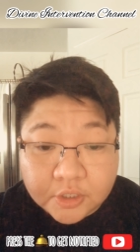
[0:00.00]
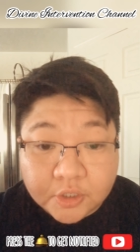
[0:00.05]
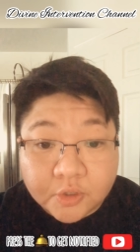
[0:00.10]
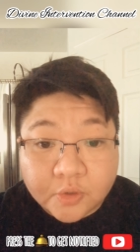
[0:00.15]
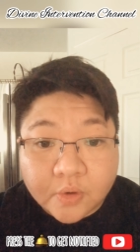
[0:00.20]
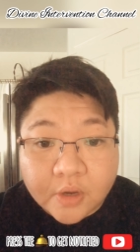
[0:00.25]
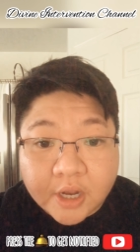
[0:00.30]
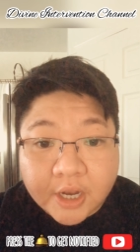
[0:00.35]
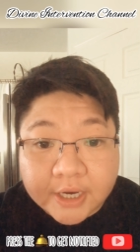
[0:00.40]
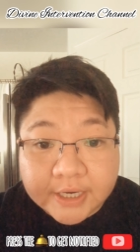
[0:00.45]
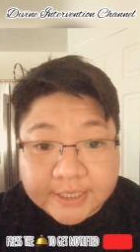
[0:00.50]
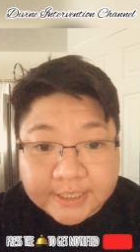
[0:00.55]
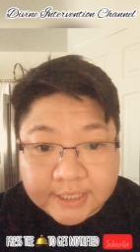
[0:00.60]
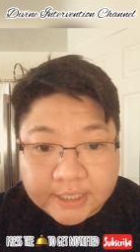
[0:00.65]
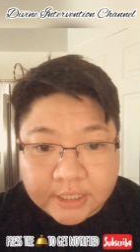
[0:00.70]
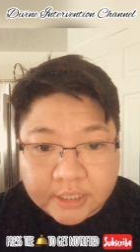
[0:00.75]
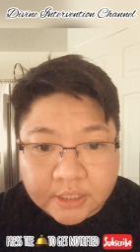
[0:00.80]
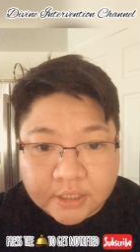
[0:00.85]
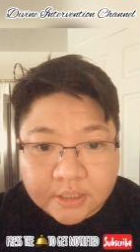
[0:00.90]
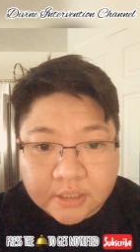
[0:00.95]
You are
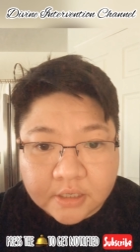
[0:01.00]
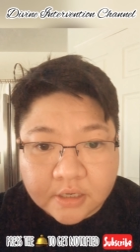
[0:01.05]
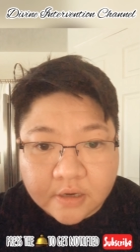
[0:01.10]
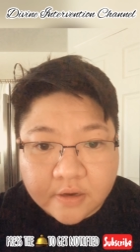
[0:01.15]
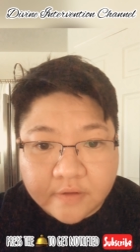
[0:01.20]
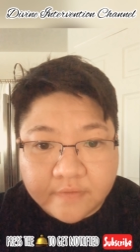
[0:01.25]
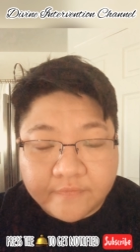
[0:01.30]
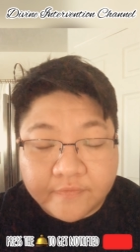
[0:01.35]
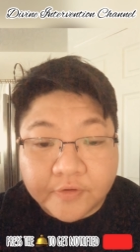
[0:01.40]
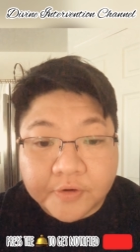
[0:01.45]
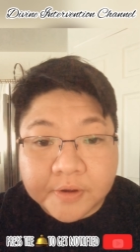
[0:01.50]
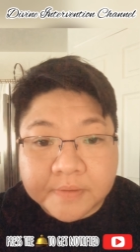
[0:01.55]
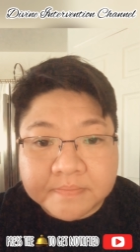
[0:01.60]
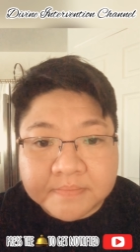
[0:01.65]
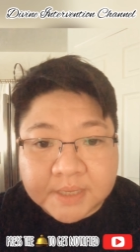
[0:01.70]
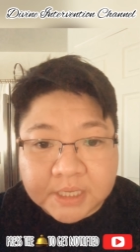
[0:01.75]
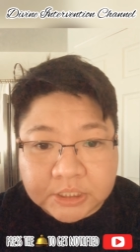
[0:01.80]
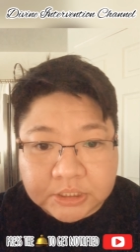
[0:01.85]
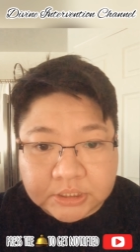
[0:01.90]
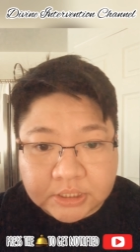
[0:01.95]
here for a
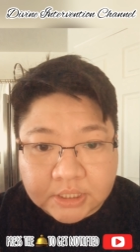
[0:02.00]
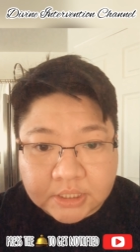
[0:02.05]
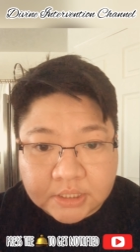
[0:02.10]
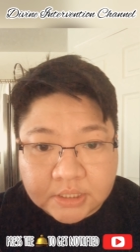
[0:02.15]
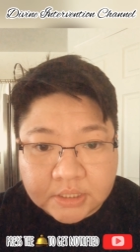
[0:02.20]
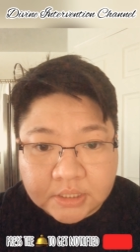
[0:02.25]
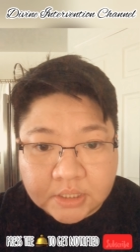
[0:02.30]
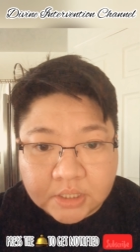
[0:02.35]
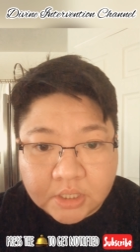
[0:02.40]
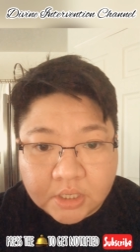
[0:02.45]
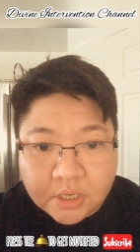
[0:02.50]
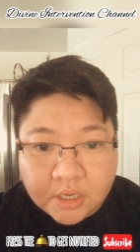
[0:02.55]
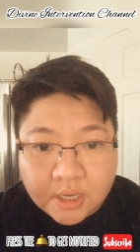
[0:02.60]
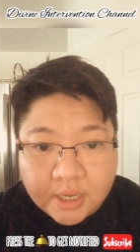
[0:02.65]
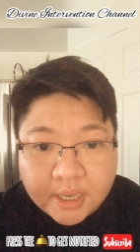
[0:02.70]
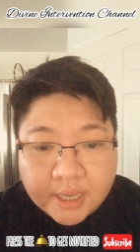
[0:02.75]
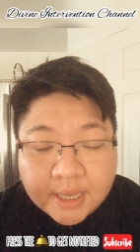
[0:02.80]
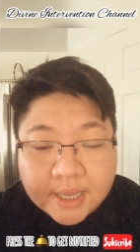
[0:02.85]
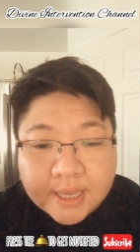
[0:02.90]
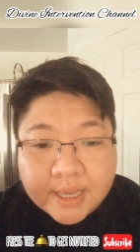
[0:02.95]
mission
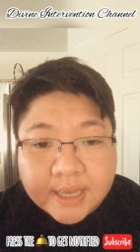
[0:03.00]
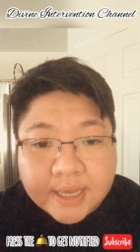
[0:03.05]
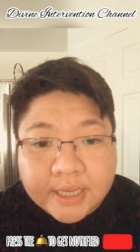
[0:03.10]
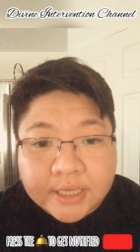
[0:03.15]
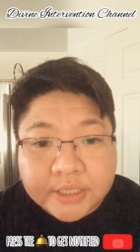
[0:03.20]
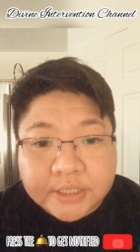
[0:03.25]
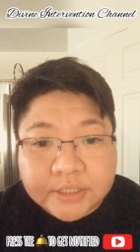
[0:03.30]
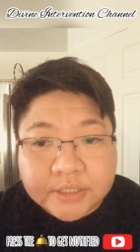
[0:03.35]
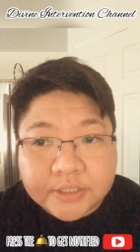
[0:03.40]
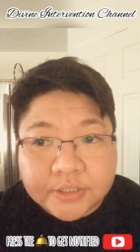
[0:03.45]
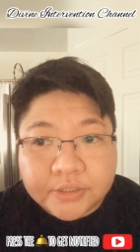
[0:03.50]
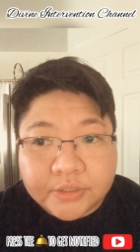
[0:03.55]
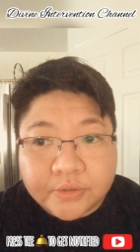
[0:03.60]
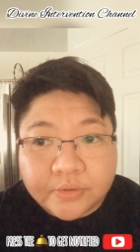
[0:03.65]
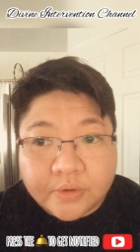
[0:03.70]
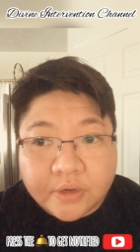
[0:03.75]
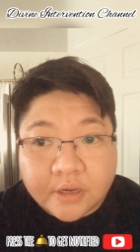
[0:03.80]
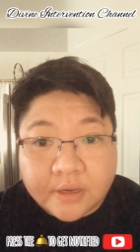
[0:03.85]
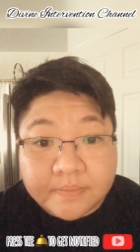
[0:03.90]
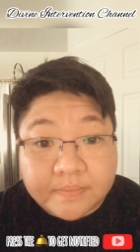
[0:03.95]
and
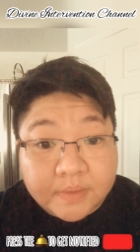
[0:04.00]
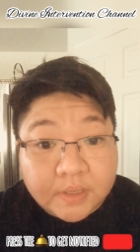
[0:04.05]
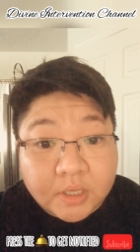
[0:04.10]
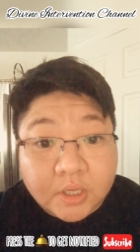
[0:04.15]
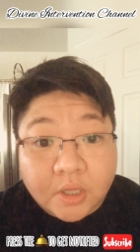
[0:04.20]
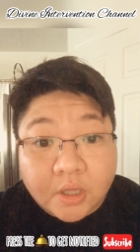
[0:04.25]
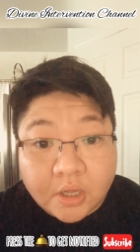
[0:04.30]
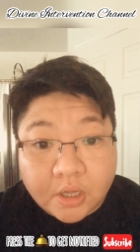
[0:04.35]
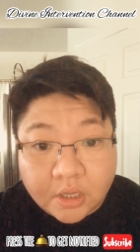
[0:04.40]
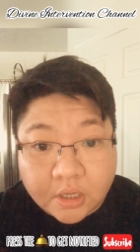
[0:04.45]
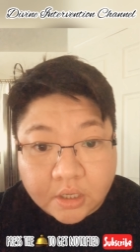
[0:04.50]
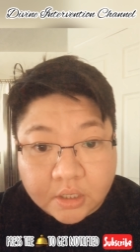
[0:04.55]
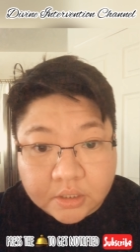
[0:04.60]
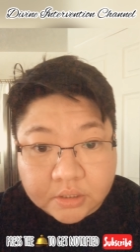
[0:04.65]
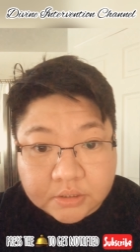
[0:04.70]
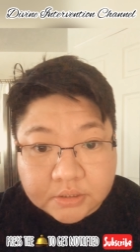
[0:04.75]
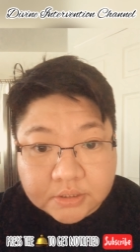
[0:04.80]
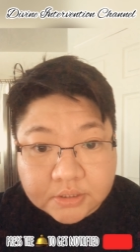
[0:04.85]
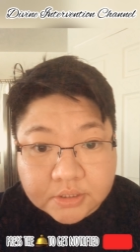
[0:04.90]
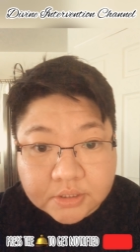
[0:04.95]
you are being
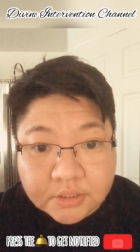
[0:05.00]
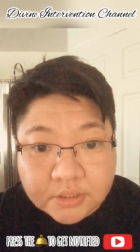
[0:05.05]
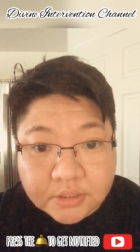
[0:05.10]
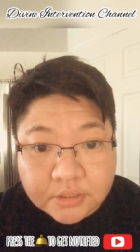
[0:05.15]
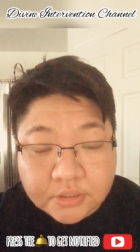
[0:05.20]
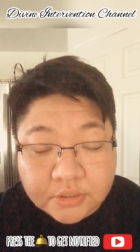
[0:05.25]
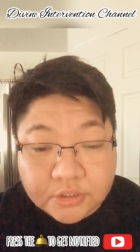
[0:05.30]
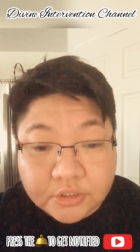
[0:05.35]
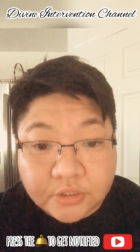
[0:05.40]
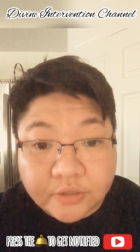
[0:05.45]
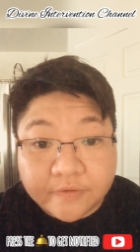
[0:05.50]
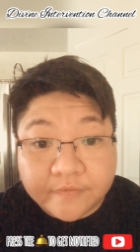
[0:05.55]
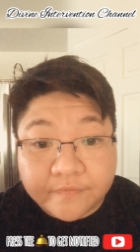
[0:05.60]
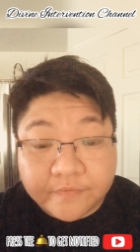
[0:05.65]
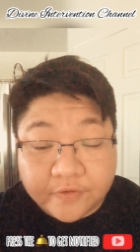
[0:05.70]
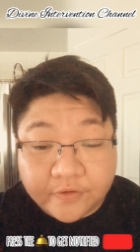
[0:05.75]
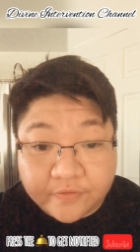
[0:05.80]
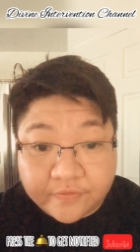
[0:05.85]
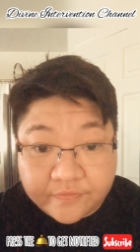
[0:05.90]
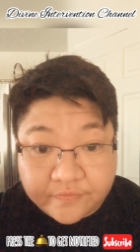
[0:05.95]
called to
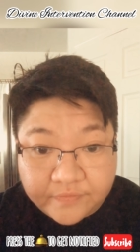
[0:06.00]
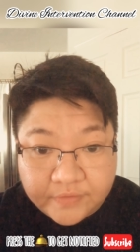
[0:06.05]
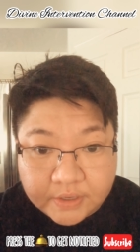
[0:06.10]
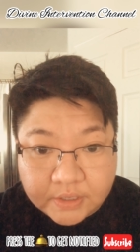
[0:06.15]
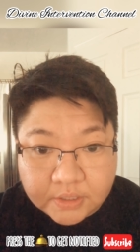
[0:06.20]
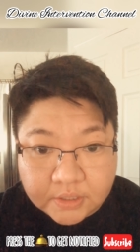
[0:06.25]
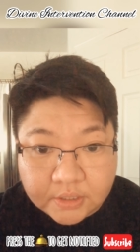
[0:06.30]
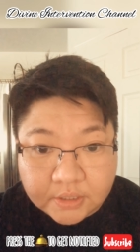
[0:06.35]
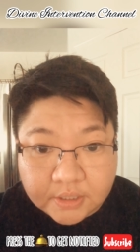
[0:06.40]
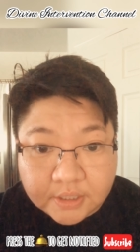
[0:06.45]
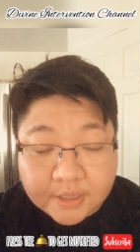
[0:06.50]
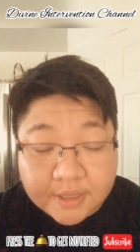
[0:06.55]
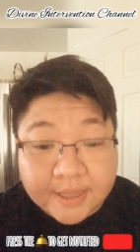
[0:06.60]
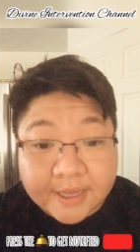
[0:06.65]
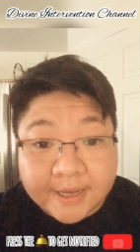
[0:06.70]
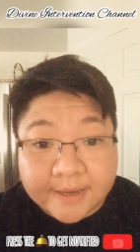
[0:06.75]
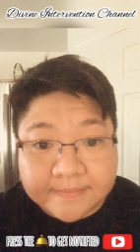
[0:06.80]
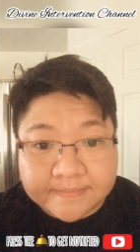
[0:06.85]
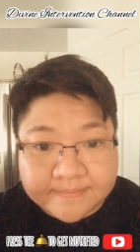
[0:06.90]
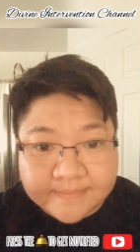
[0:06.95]
fulfill
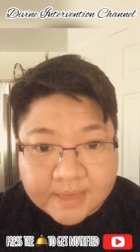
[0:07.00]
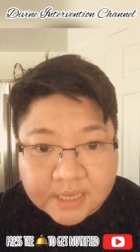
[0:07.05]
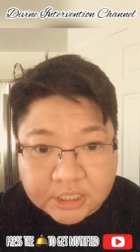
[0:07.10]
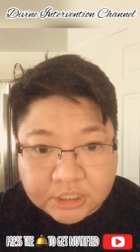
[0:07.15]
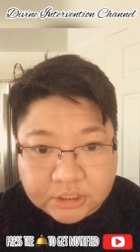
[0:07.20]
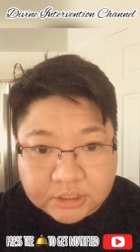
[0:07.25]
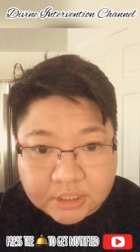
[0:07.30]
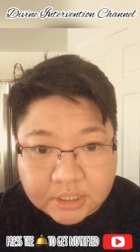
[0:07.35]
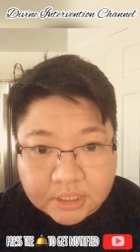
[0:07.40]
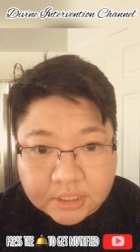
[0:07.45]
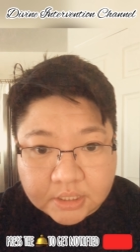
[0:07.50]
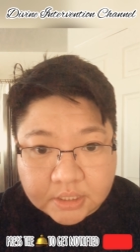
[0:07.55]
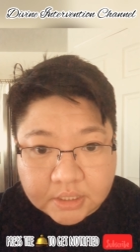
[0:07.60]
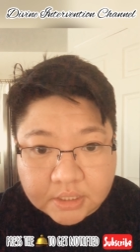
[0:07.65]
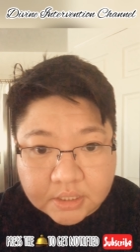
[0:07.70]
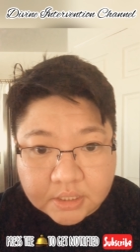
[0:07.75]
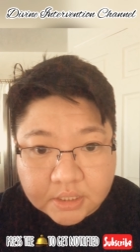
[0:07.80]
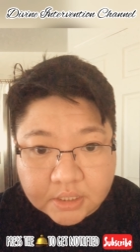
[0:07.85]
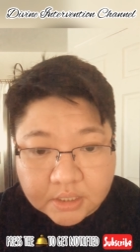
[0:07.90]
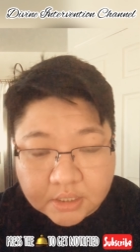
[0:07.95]
that
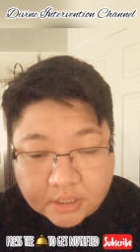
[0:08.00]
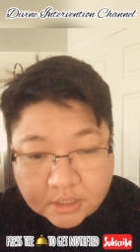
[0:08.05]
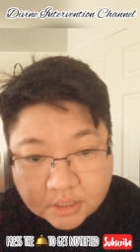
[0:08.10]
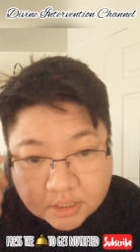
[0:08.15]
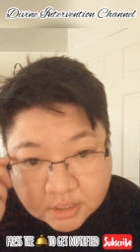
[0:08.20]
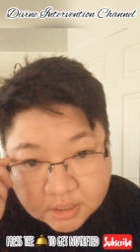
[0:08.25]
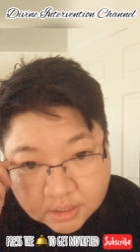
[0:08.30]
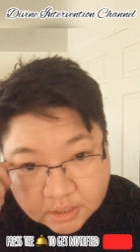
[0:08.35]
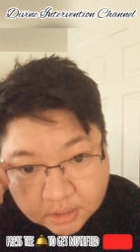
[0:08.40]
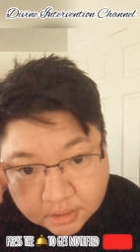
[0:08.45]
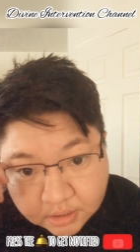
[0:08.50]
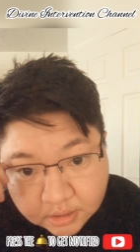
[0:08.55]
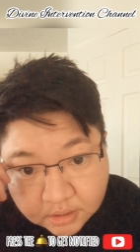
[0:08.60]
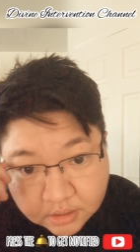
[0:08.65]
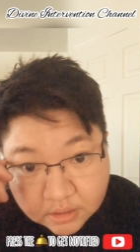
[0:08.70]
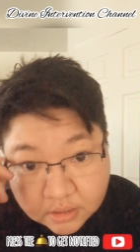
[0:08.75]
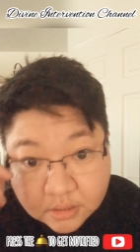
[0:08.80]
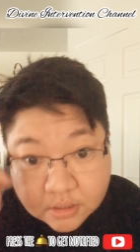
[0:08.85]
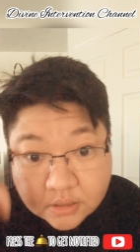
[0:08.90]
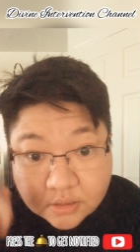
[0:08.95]
mission.
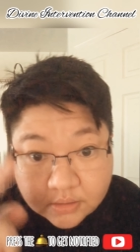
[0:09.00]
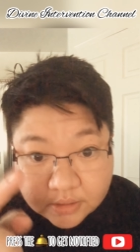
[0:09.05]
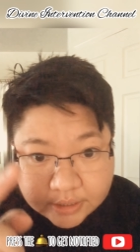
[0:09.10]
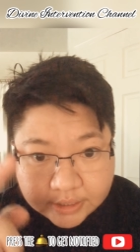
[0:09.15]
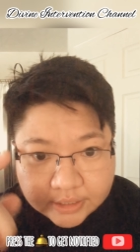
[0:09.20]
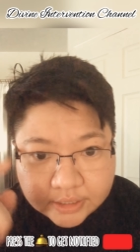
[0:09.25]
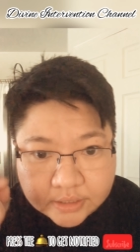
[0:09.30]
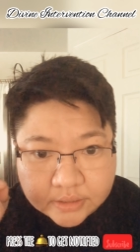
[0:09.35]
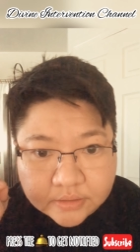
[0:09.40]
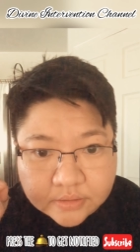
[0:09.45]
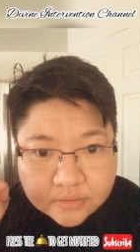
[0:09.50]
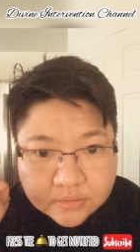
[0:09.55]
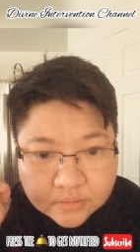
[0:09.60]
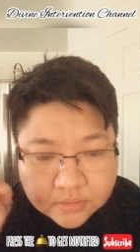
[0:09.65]
Okay?